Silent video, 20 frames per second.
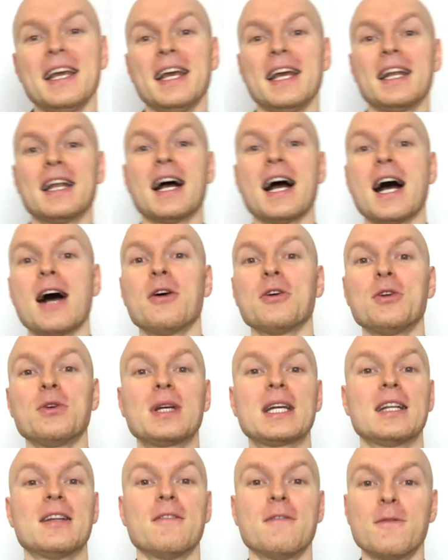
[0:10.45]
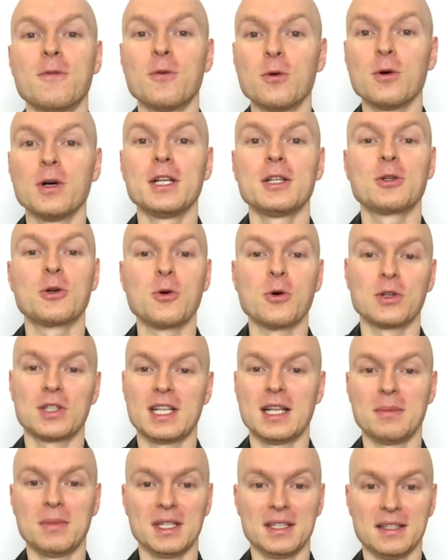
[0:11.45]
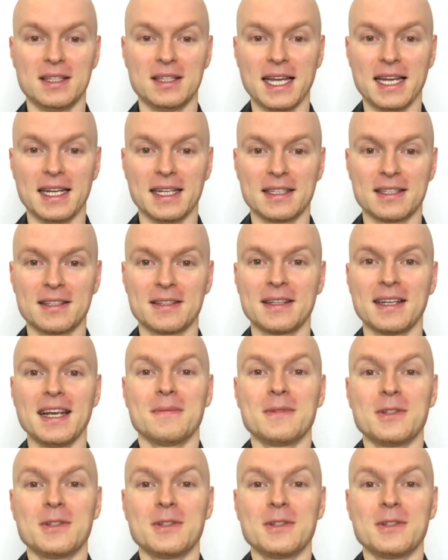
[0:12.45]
and how you can avoid costly mistakes.